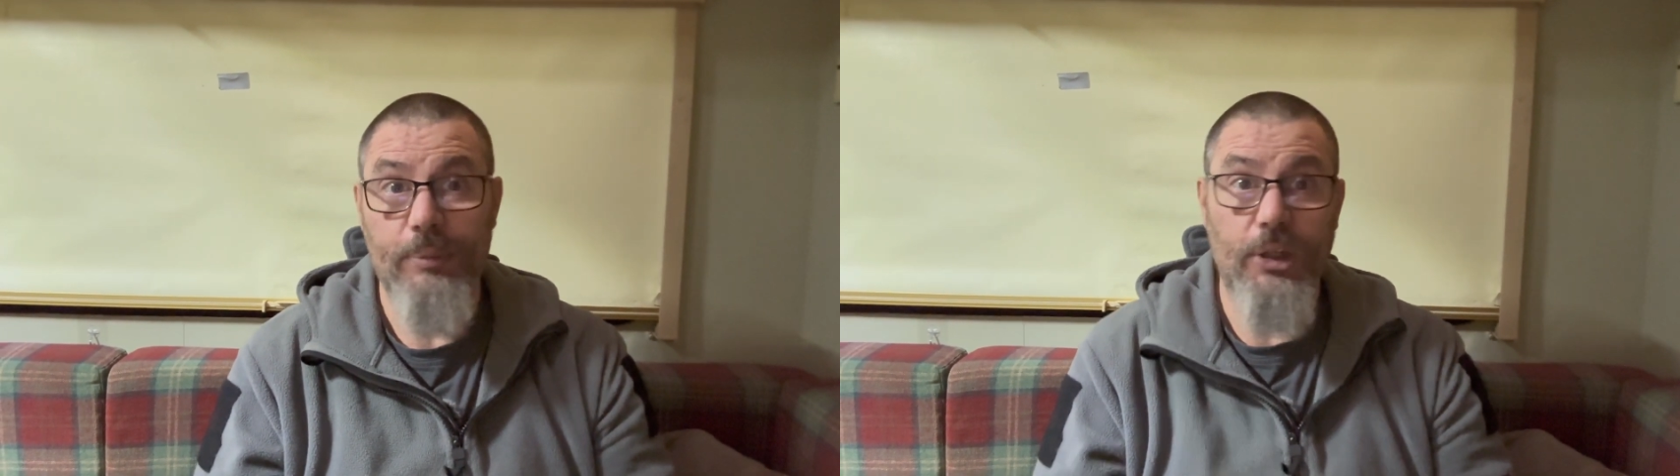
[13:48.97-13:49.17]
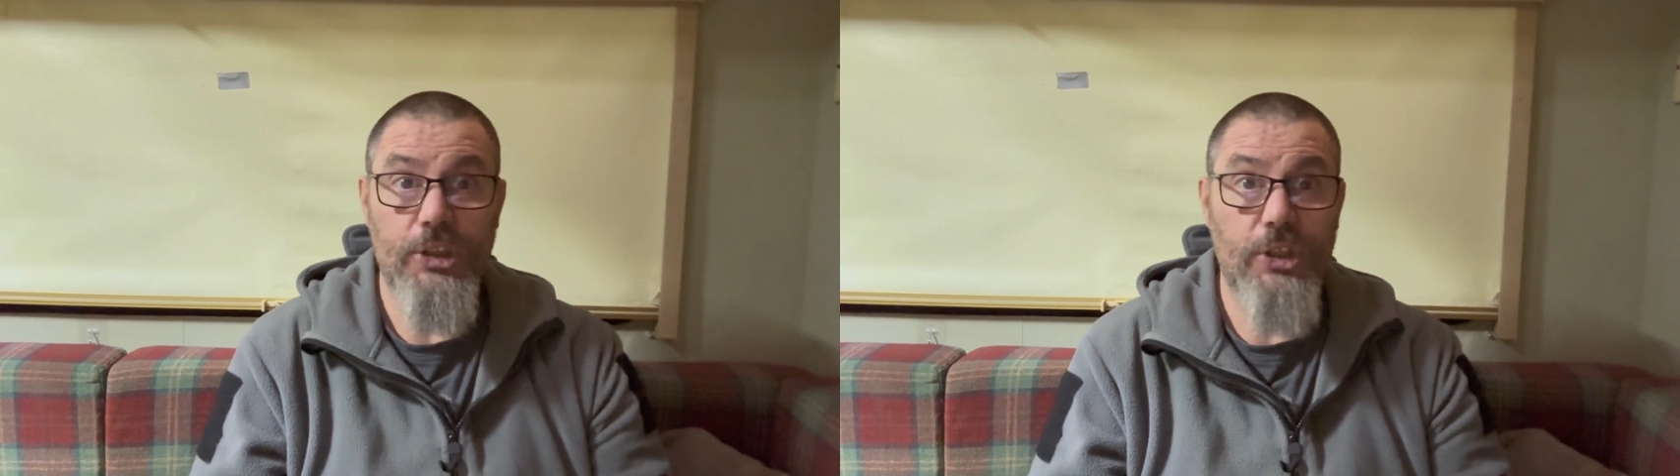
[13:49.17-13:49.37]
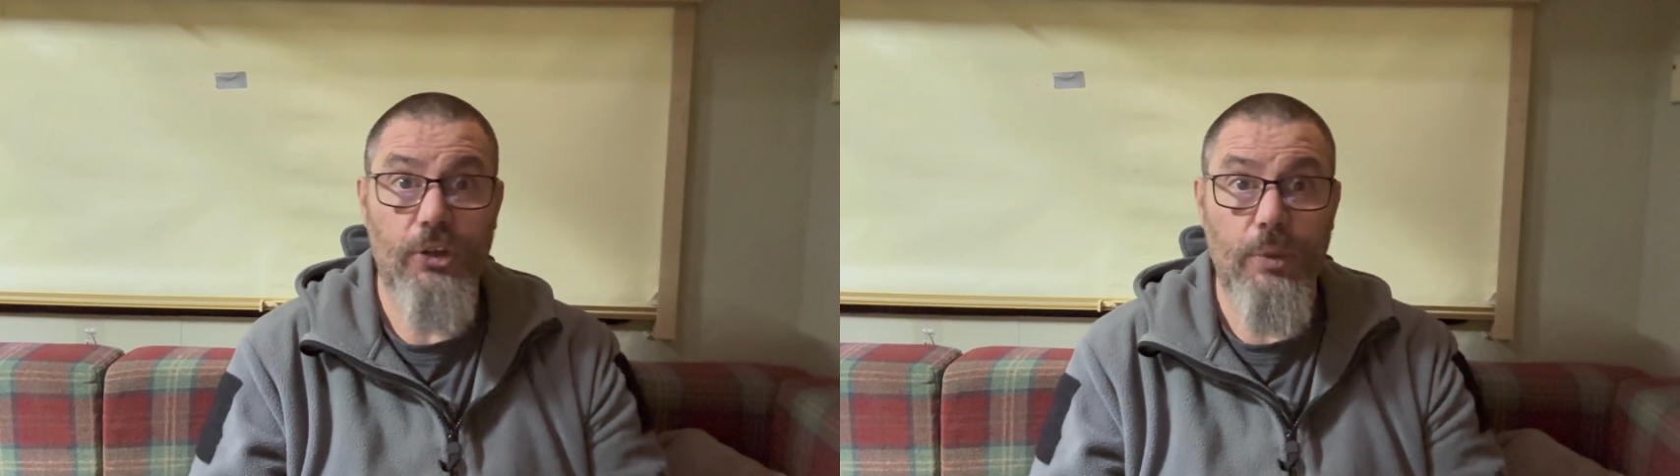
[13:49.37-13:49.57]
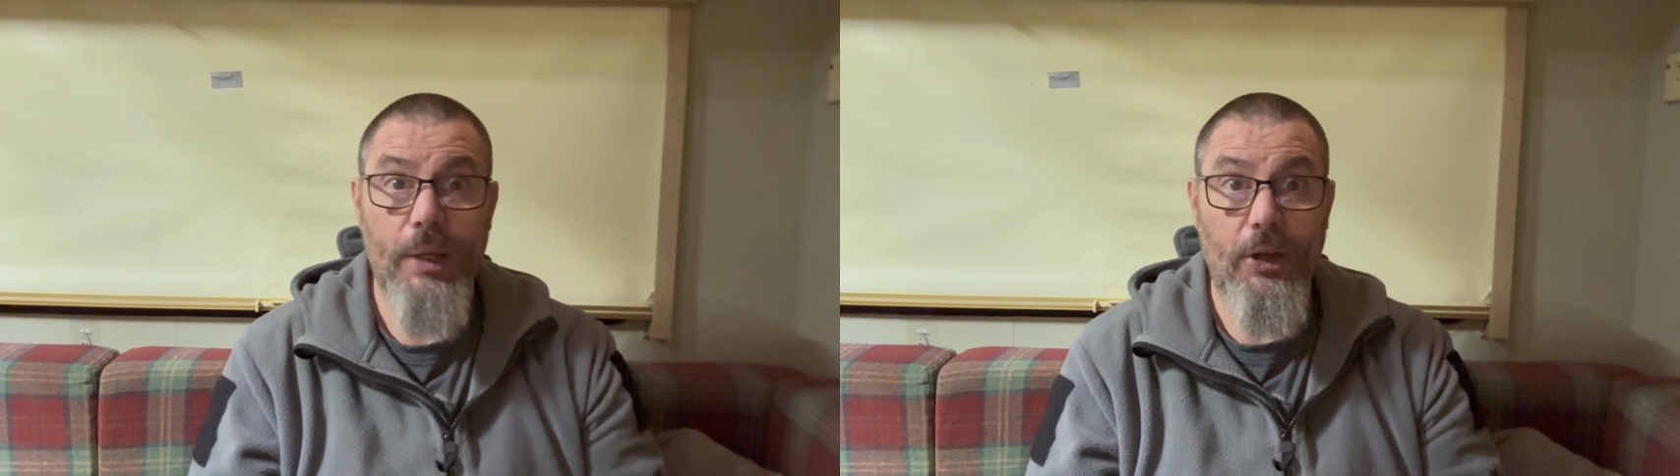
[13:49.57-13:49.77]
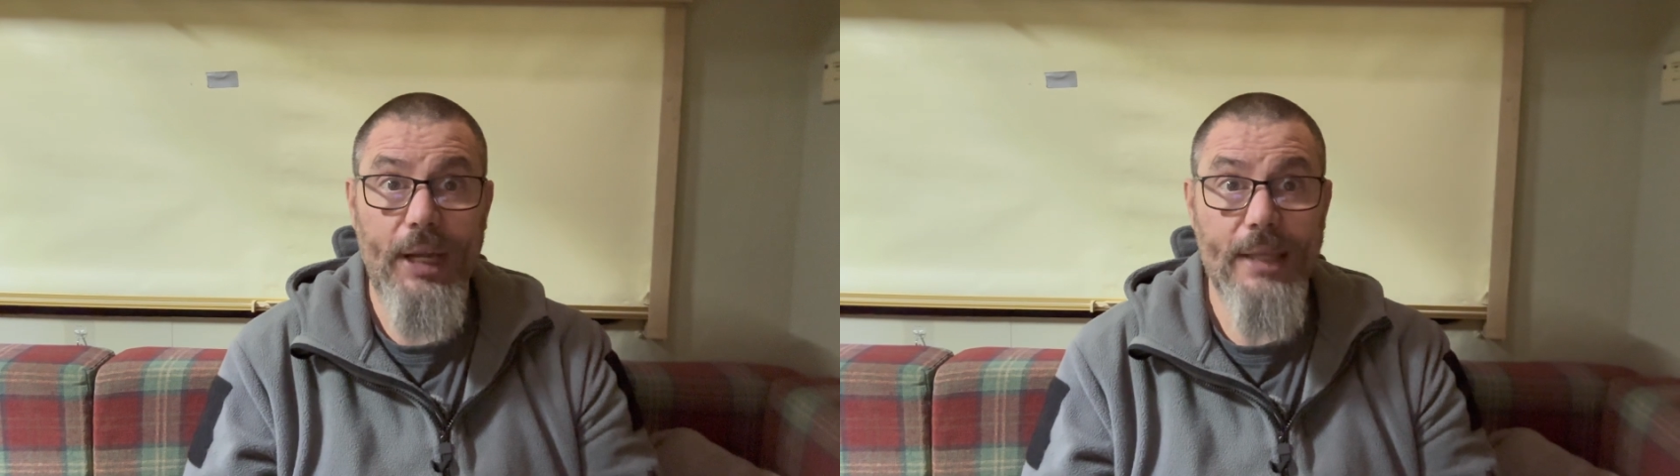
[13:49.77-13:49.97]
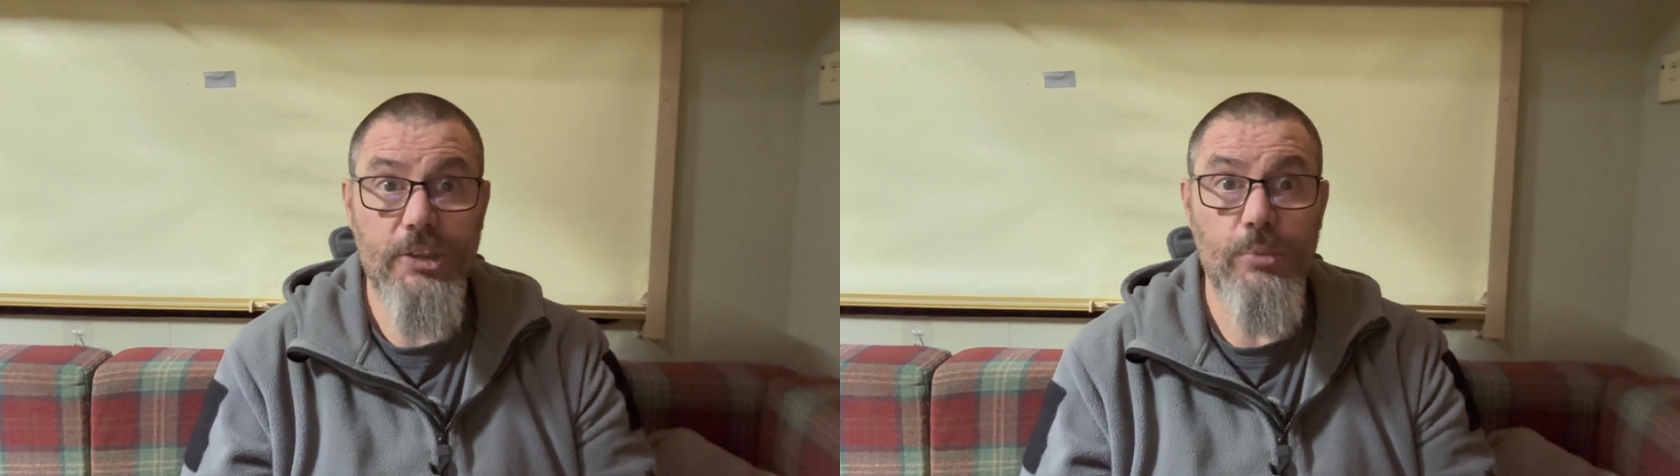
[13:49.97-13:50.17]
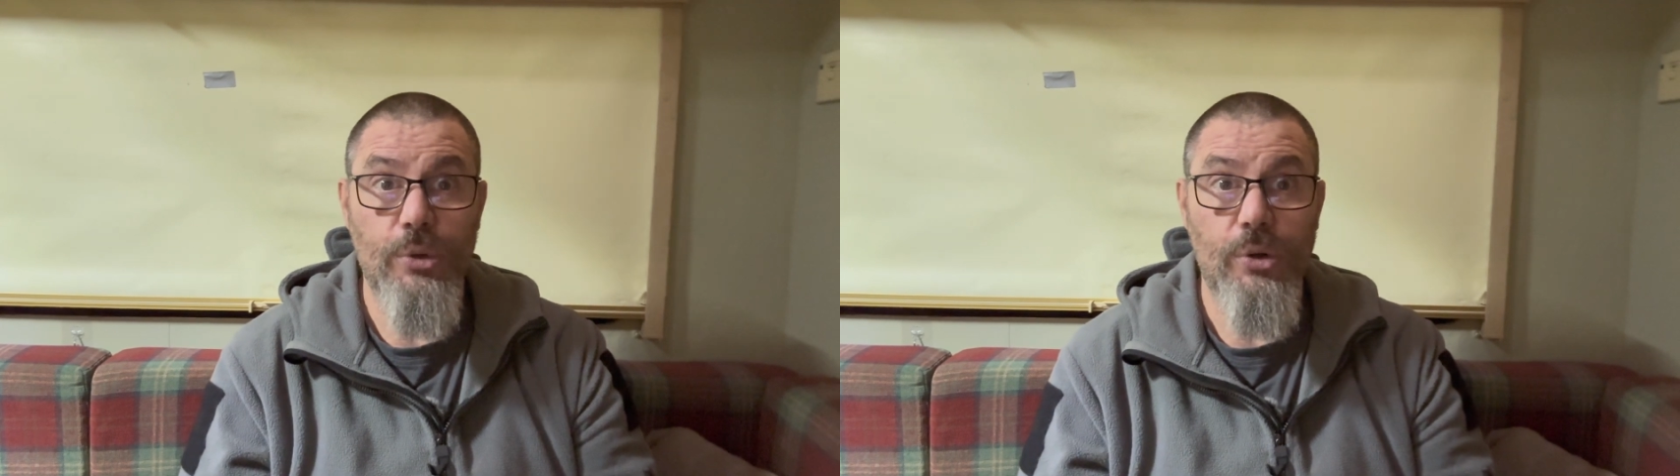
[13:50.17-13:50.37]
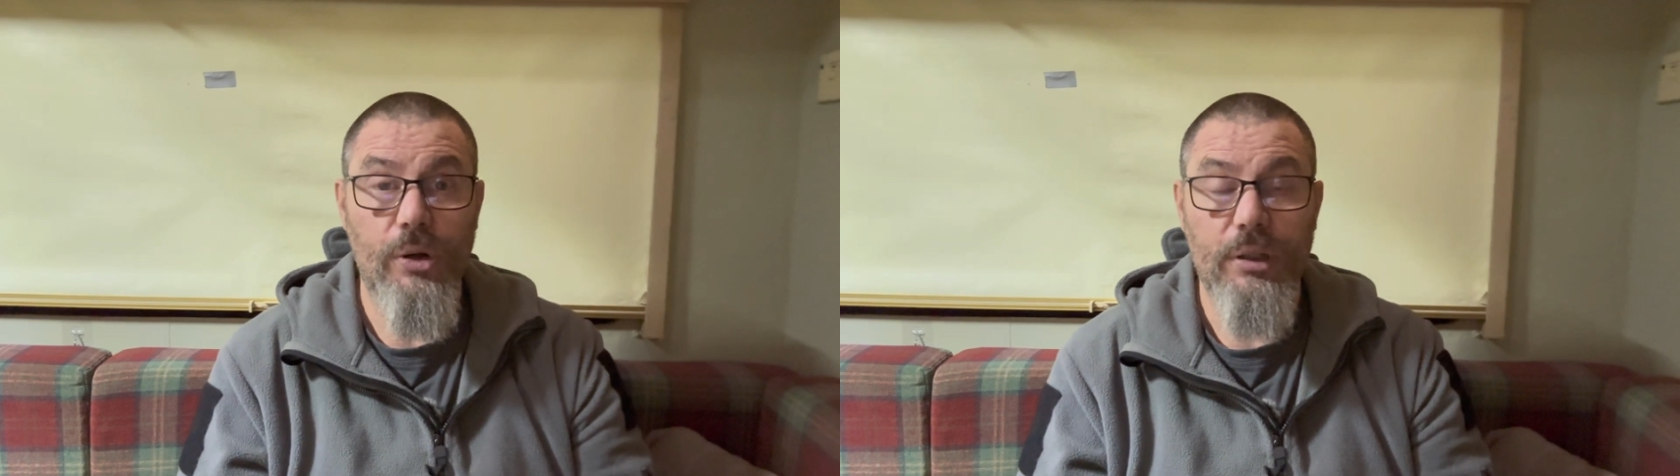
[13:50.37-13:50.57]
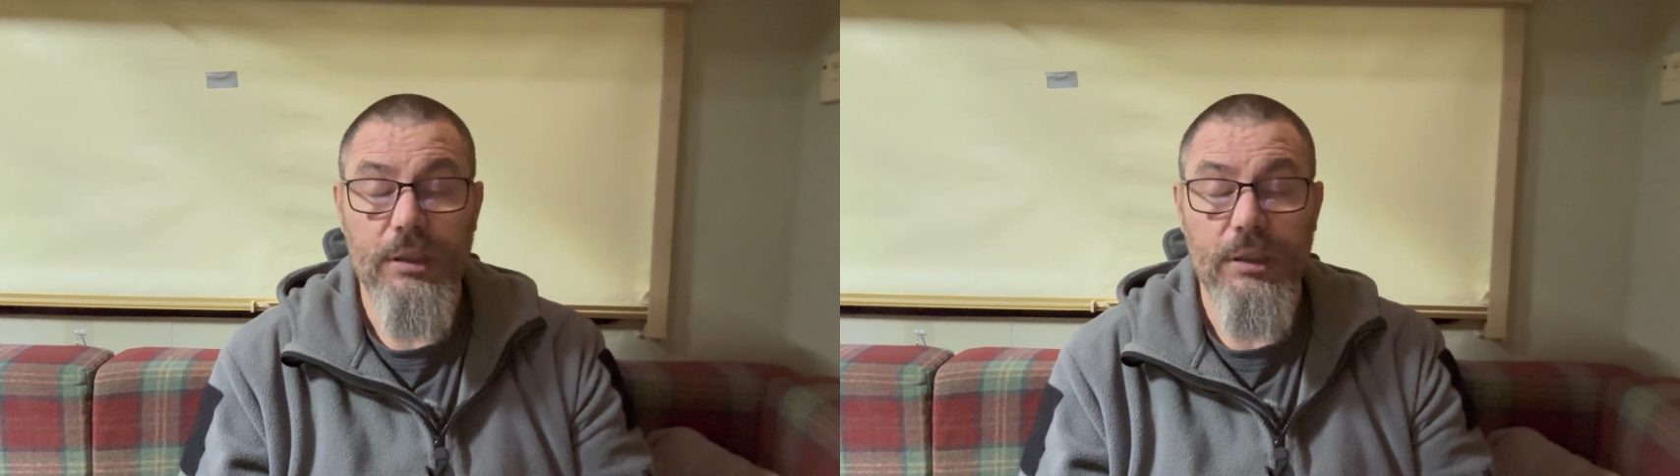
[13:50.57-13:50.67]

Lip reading: because you don't know when I'm going to get some more.